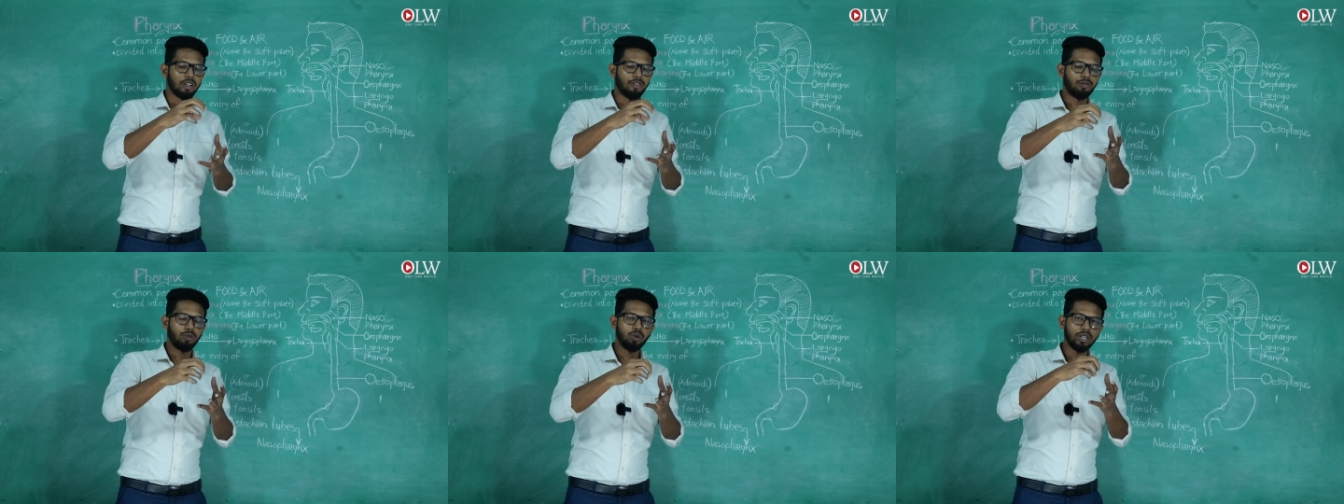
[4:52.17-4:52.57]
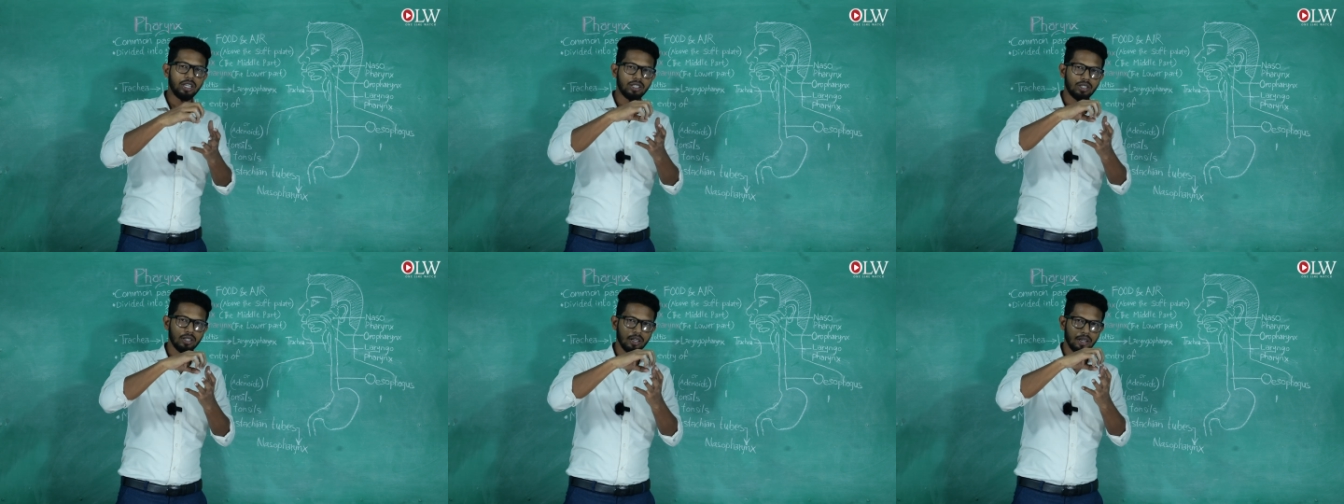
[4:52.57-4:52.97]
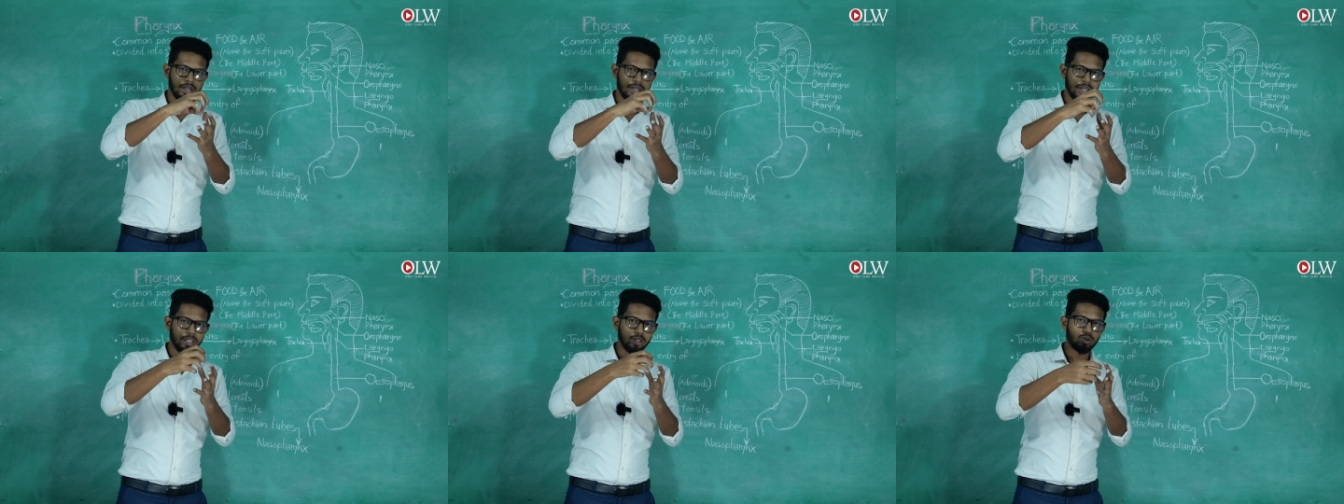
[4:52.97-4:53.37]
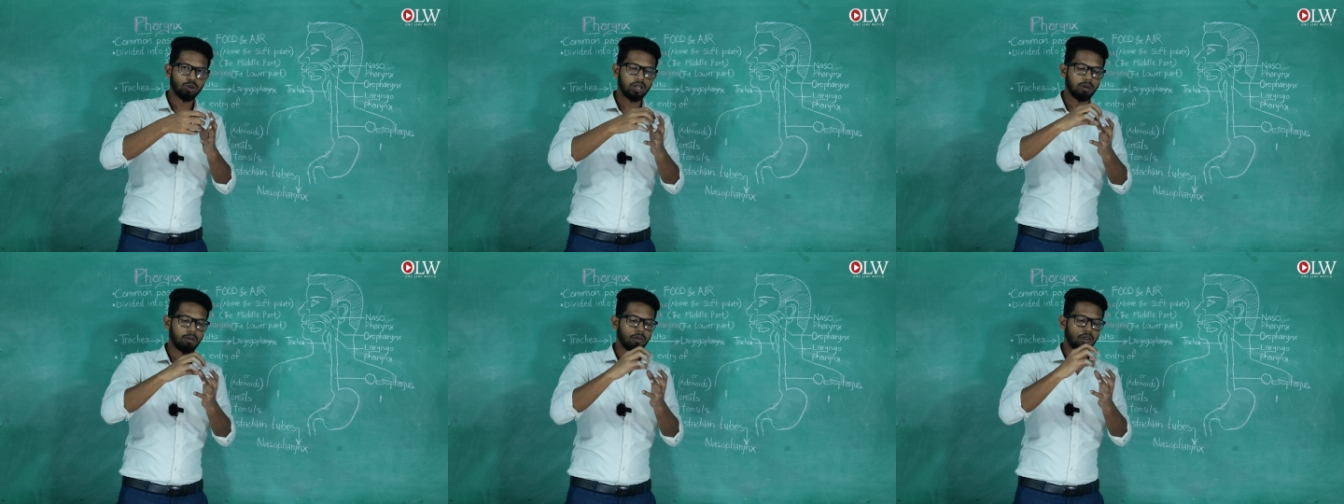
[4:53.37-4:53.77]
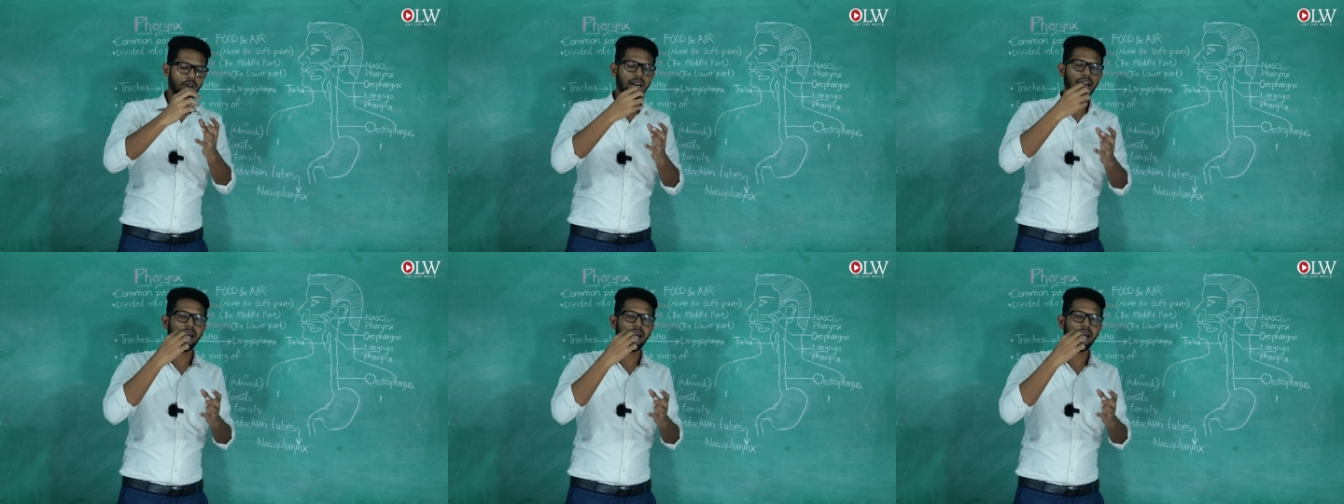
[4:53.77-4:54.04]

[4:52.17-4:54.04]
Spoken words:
food is into the